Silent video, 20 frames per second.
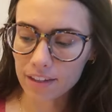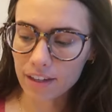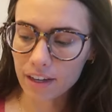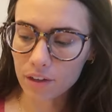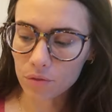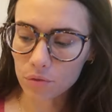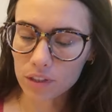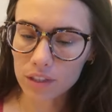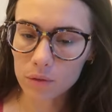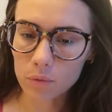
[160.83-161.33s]

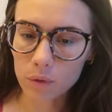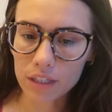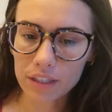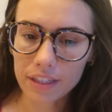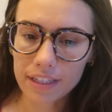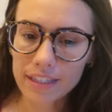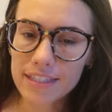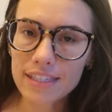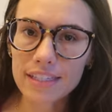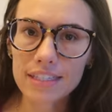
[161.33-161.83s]
really want to
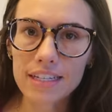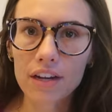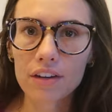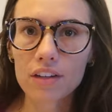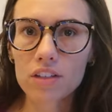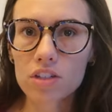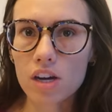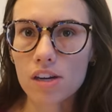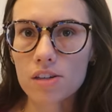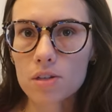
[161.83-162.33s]
like sit down
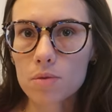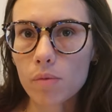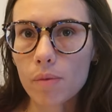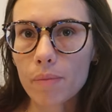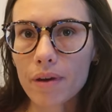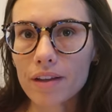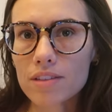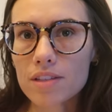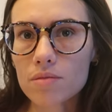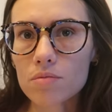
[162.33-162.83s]
and talk to him
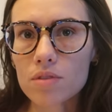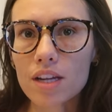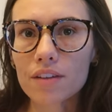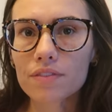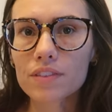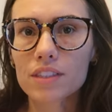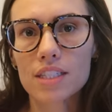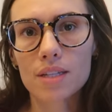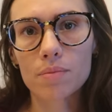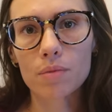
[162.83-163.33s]
about some
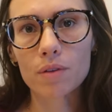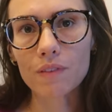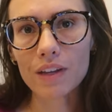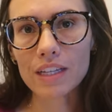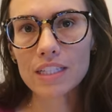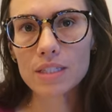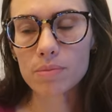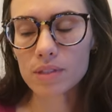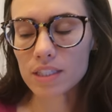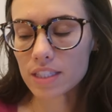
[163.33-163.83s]
stuff and some
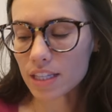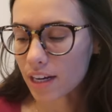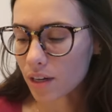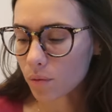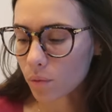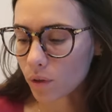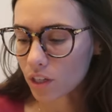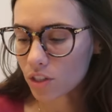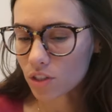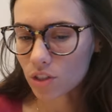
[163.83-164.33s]
investments that I
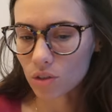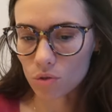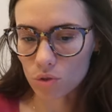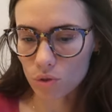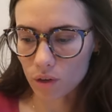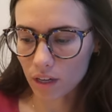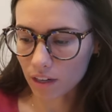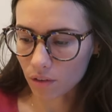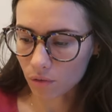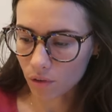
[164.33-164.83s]
want to do, so
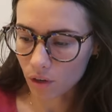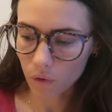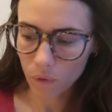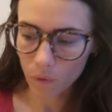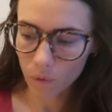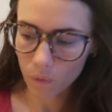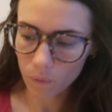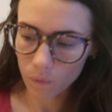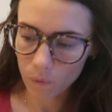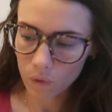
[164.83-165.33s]
I don't
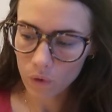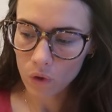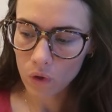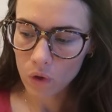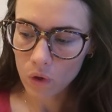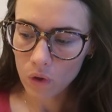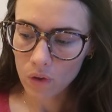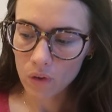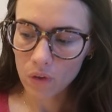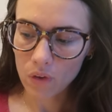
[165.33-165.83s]
know
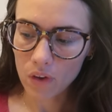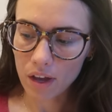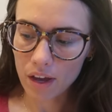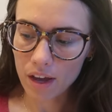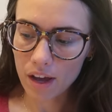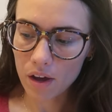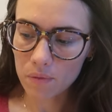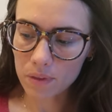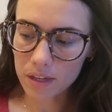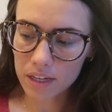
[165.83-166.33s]

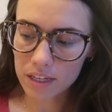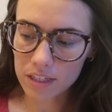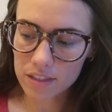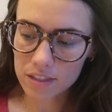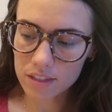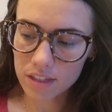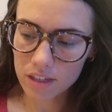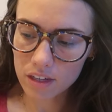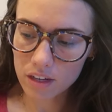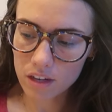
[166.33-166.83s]
how that is
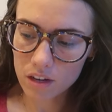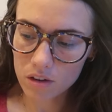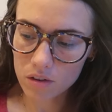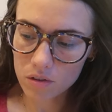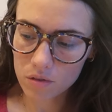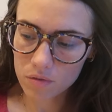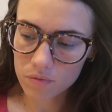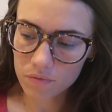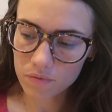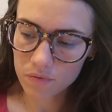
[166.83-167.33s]
gonna
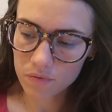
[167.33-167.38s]
go.